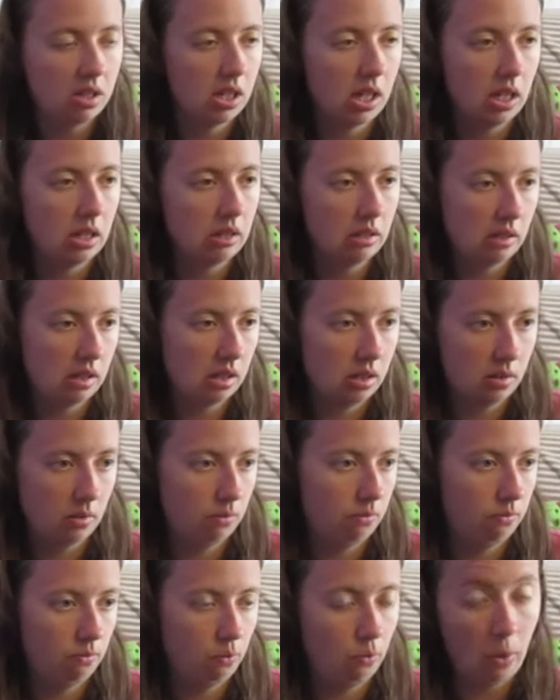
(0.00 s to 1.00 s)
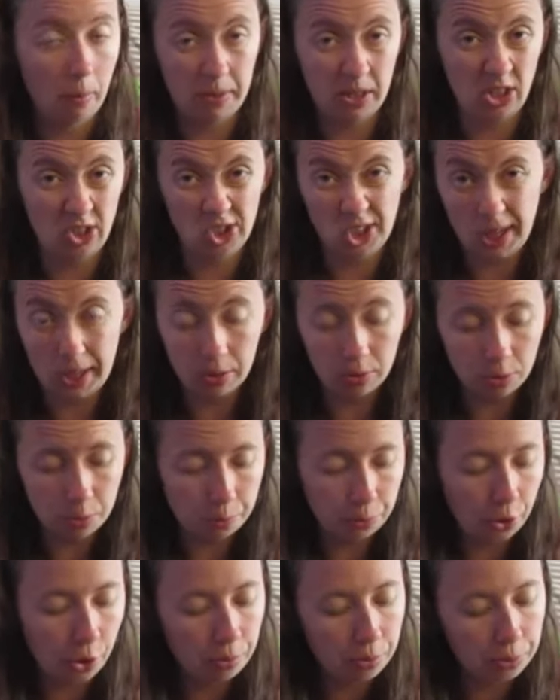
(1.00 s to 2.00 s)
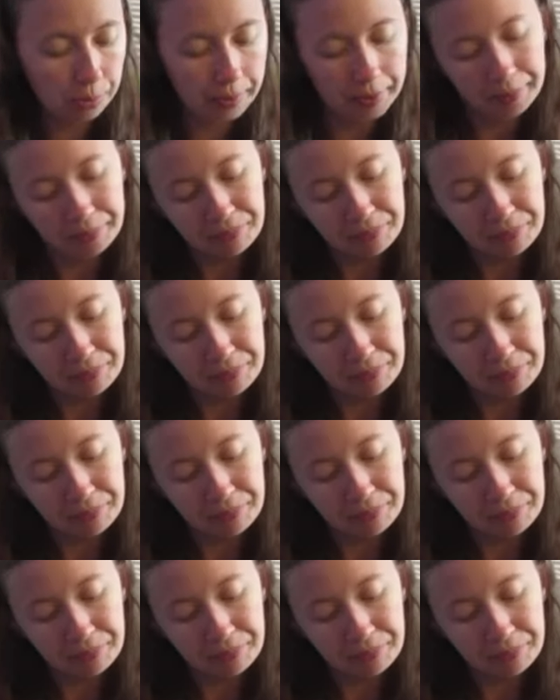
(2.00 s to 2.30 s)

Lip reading: since I was a child, probably.